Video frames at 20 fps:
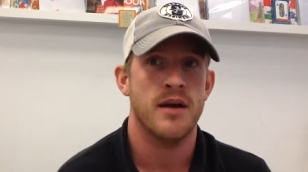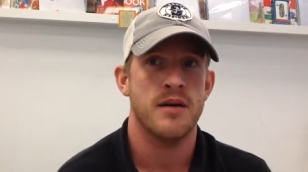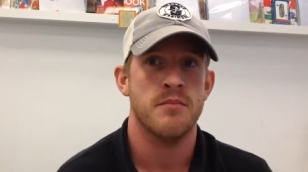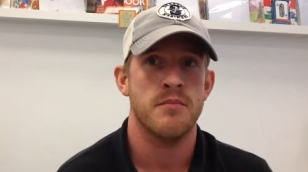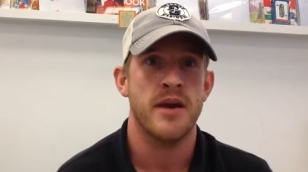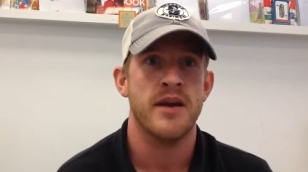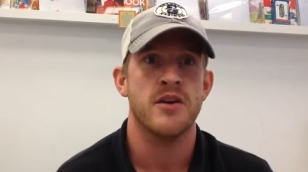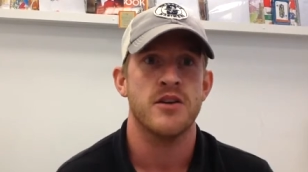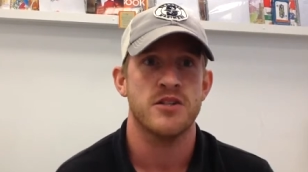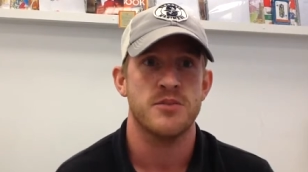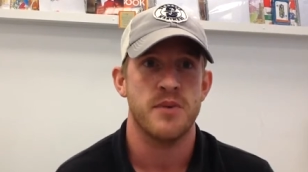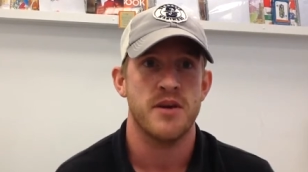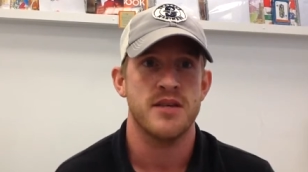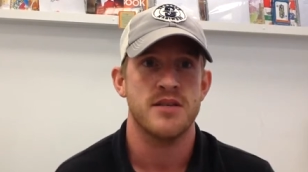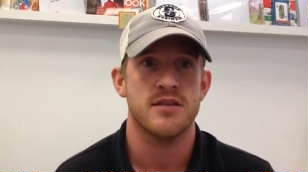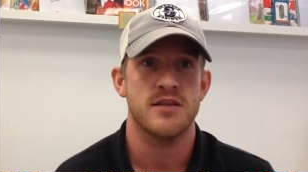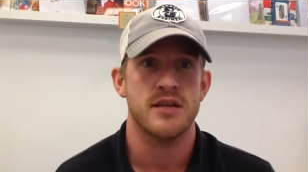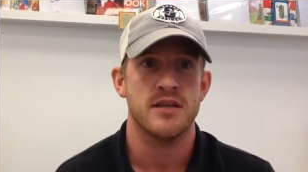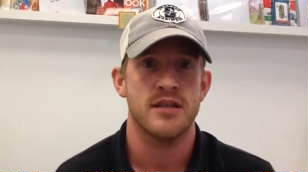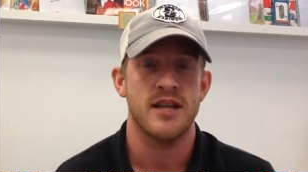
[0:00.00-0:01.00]

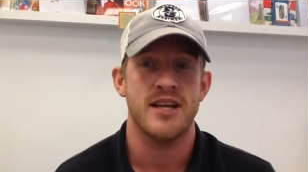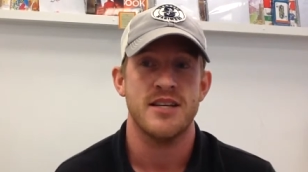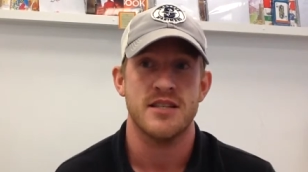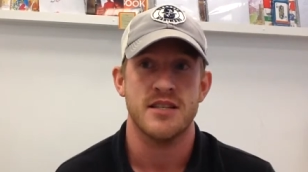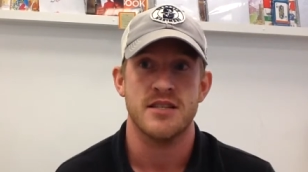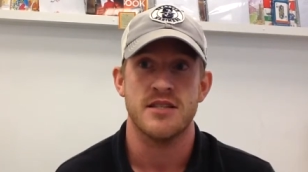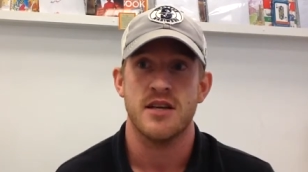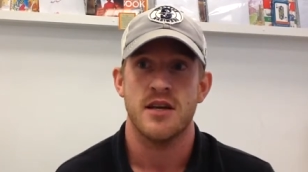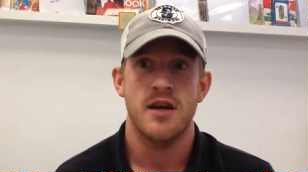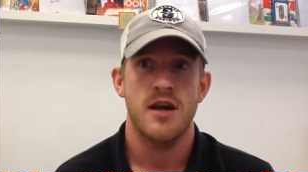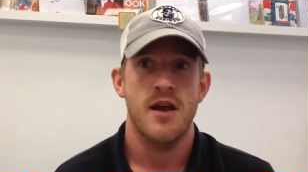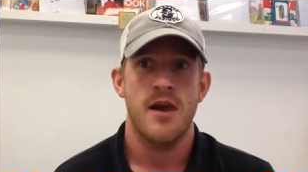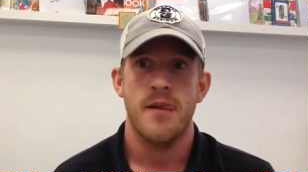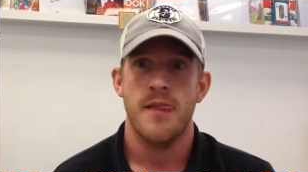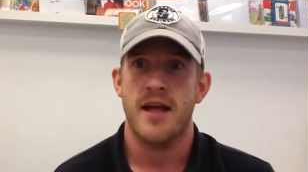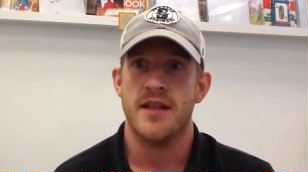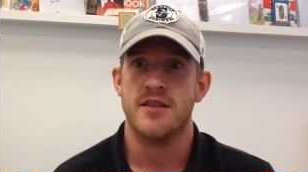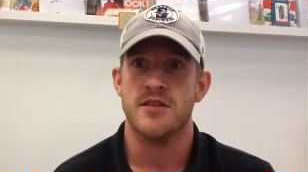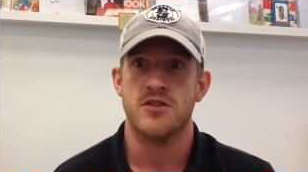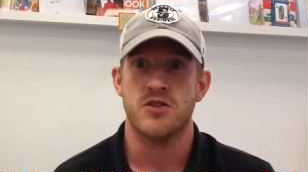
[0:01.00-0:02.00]
makerspace lessons
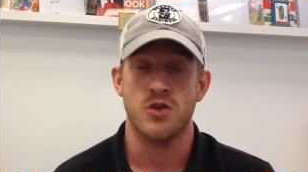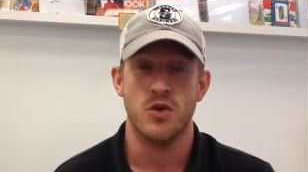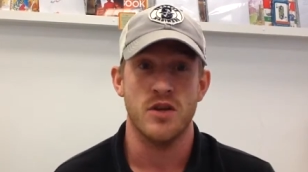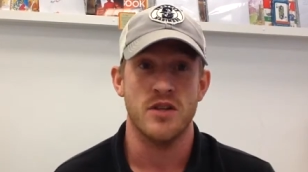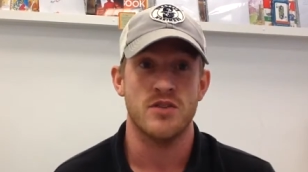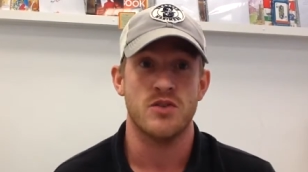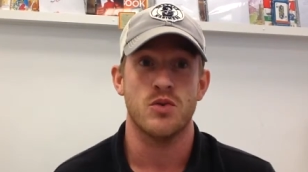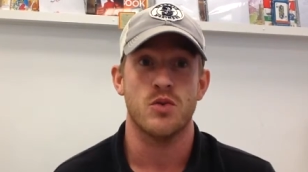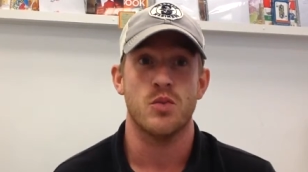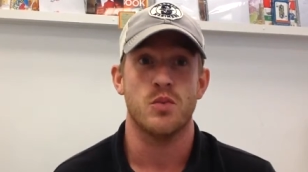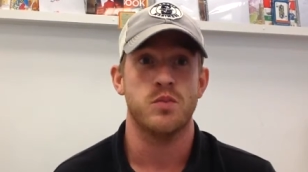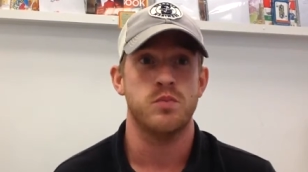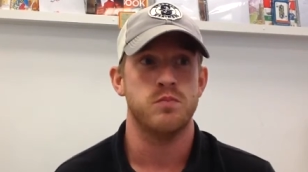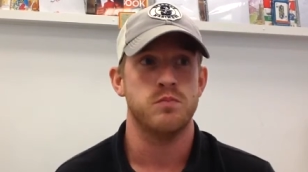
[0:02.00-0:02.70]
that the students who